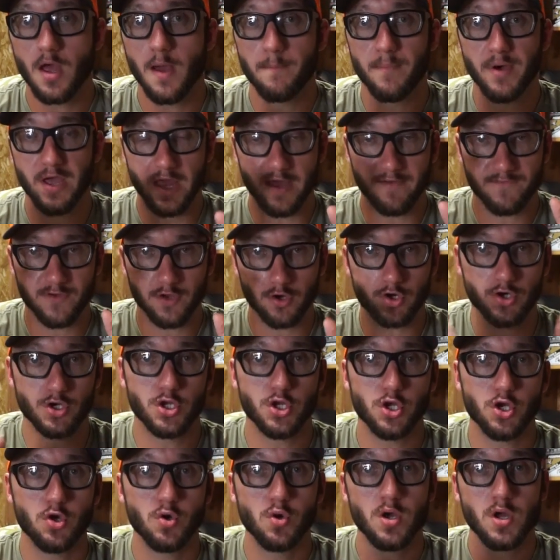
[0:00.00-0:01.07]
But if you're
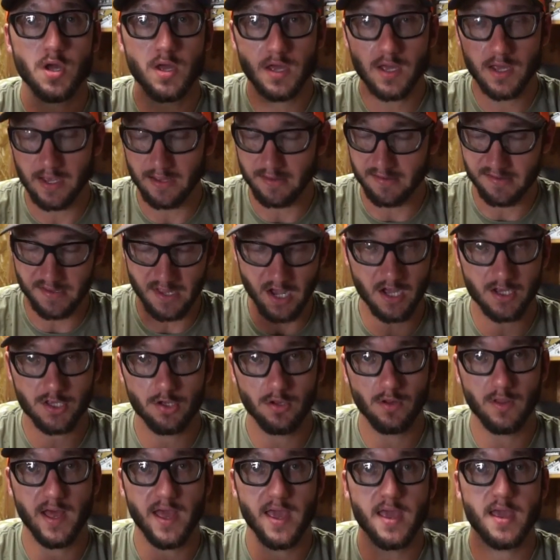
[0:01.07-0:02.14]
new, it's not too
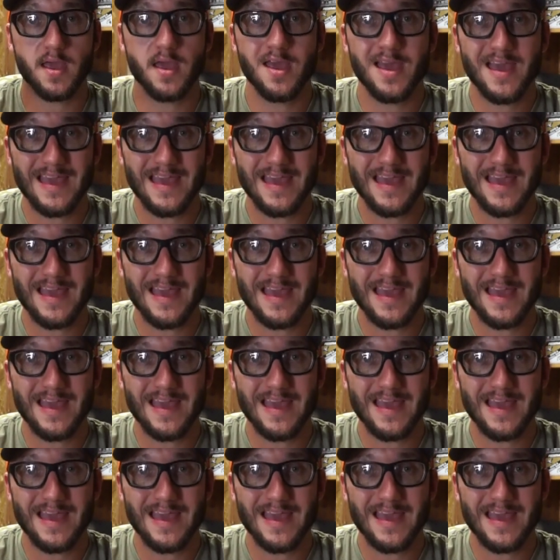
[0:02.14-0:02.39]
late.